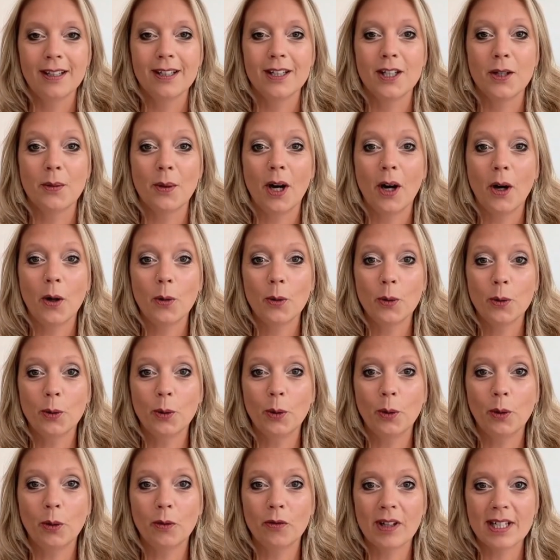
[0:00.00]
You are
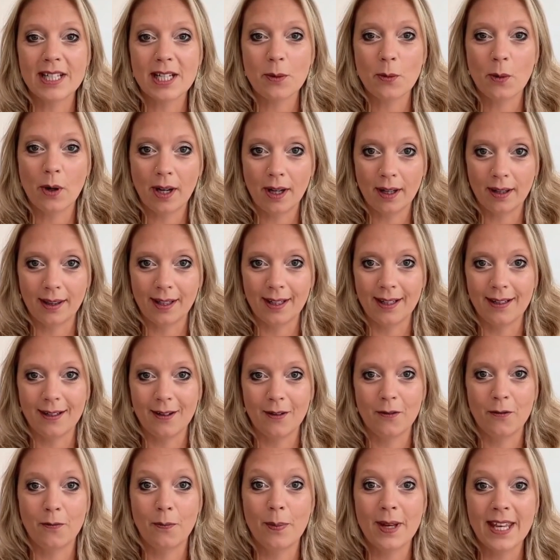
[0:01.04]
already worthy
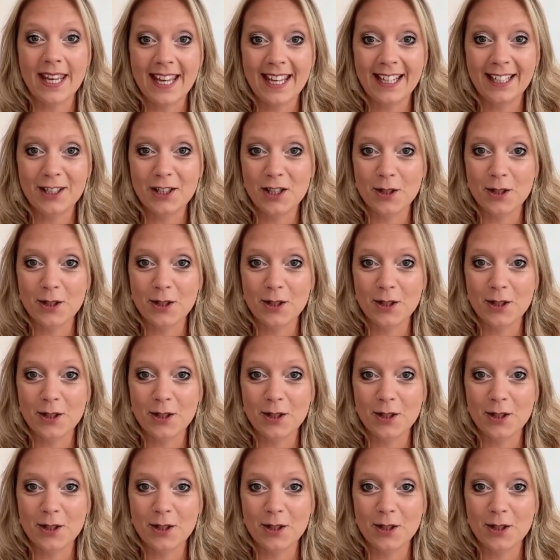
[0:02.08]
of being,